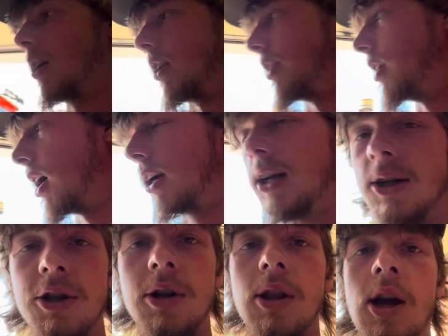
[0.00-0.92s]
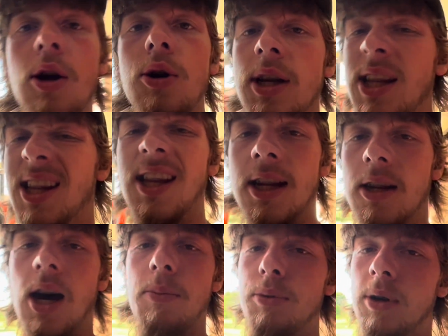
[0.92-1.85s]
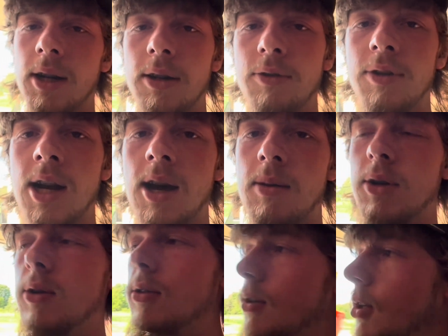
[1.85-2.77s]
Not under a load, it operated phenomenal.